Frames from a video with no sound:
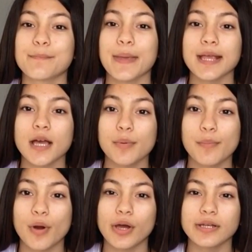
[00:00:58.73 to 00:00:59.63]

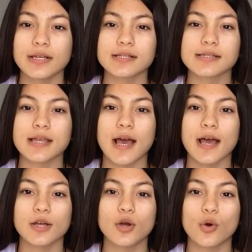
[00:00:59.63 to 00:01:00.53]
makeup products
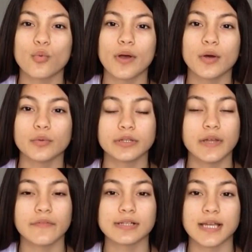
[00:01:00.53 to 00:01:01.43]
that go well with
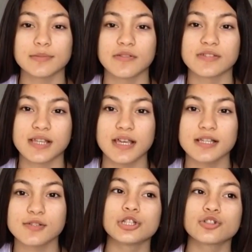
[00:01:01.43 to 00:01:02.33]
different types of
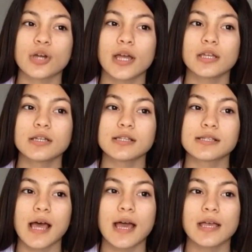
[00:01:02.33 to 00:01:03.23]
skin. Just try to
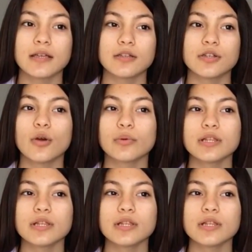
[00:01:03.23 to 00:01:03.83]
decide, not